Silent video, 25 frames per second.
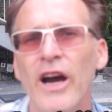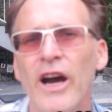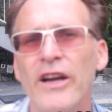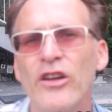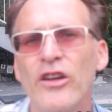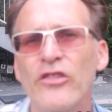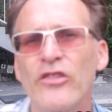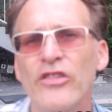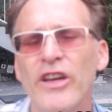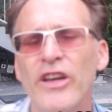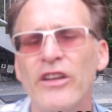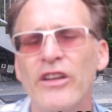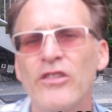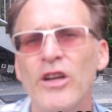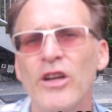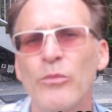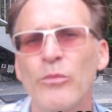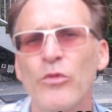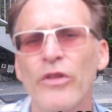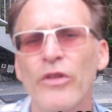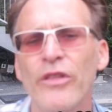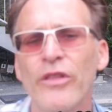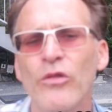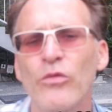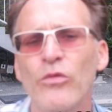I just end
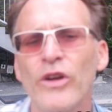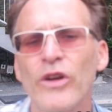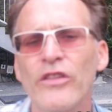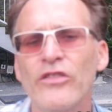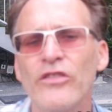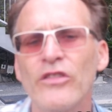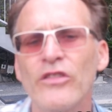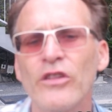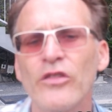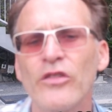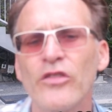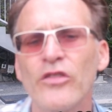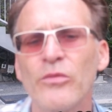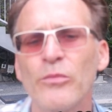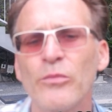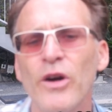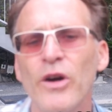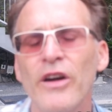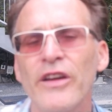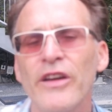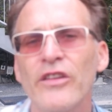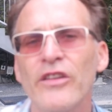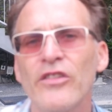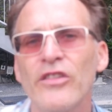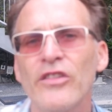up with a restless
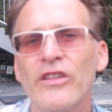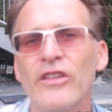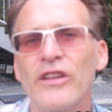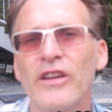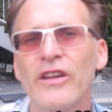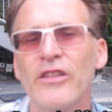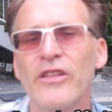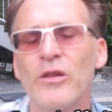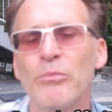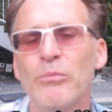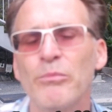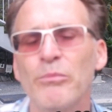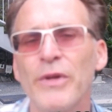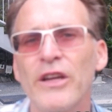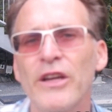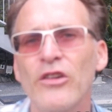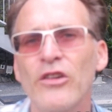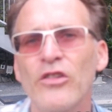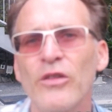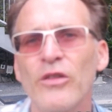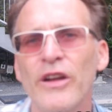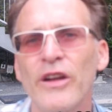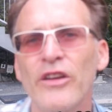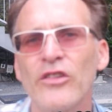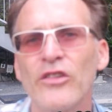mind and a big
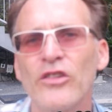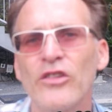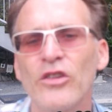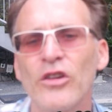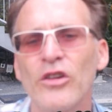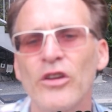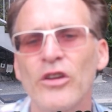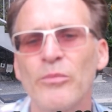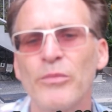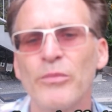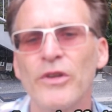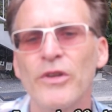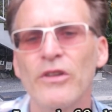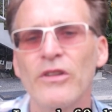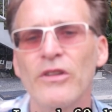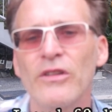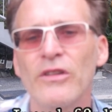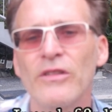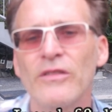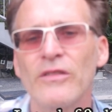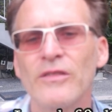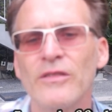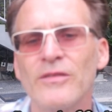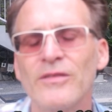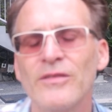credit card
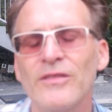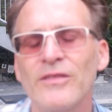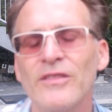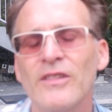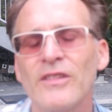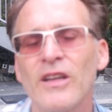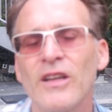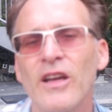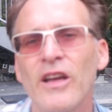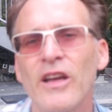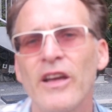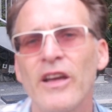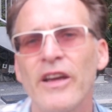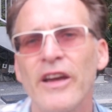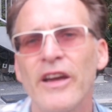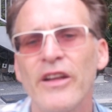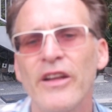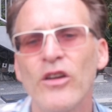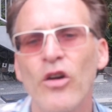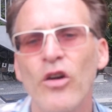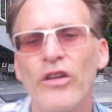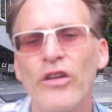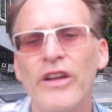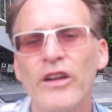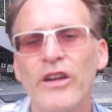bill.
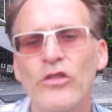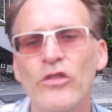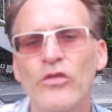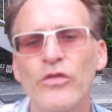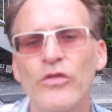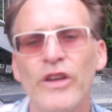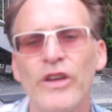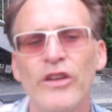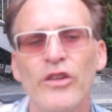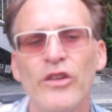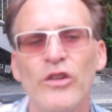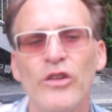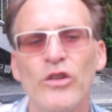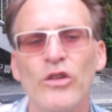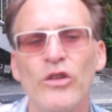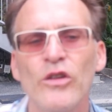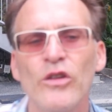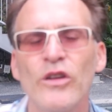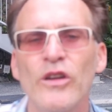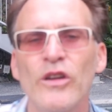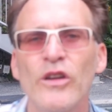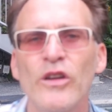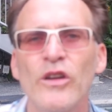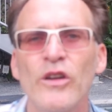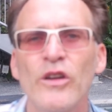In our next video,
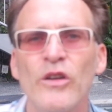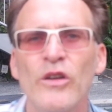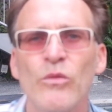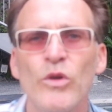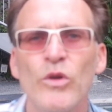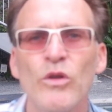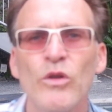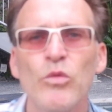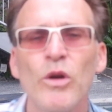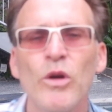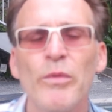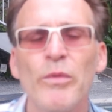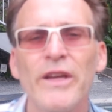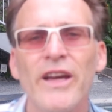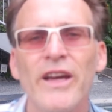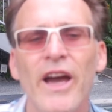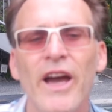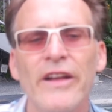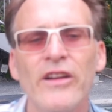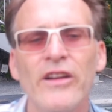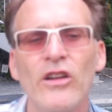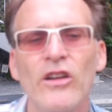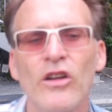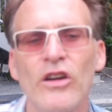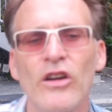we will be
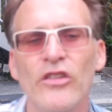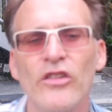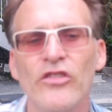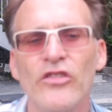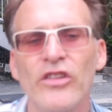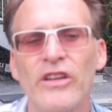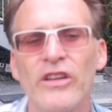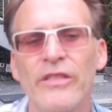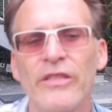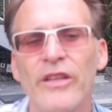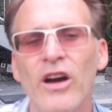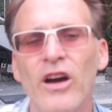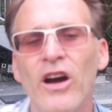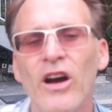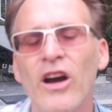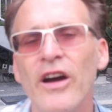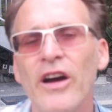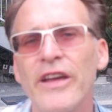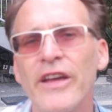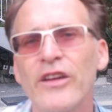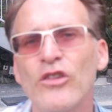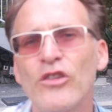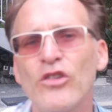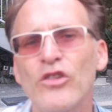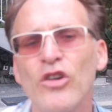analyzing the
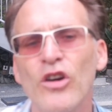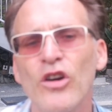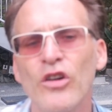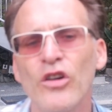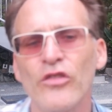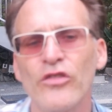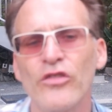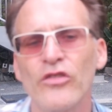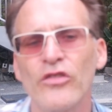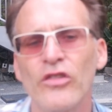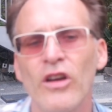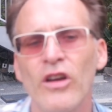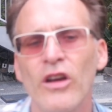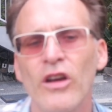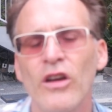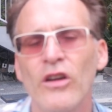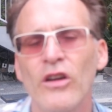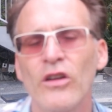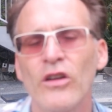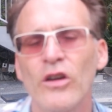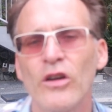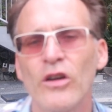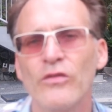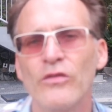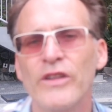high cost
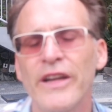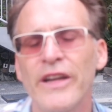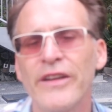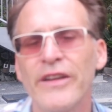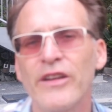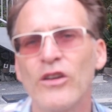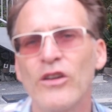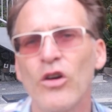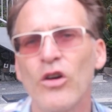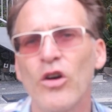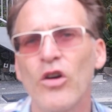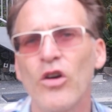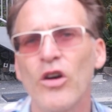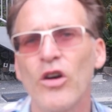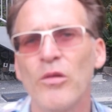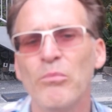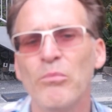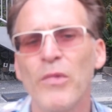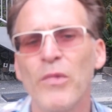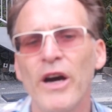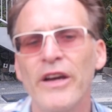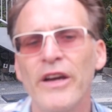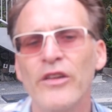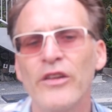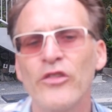of letting our
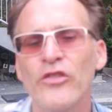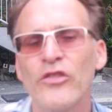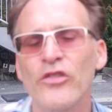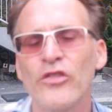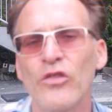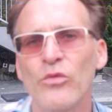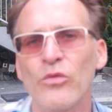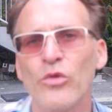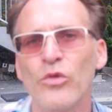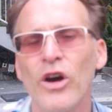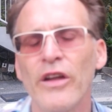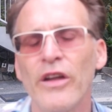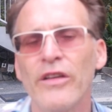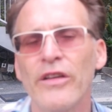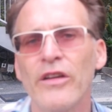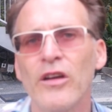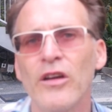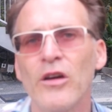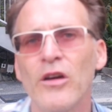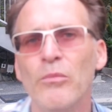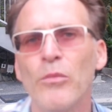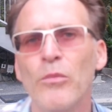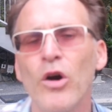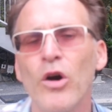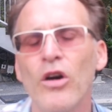minds run
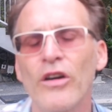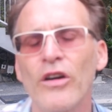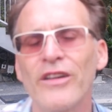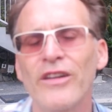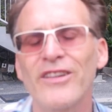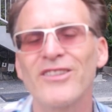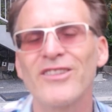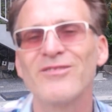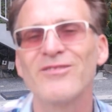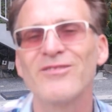amok.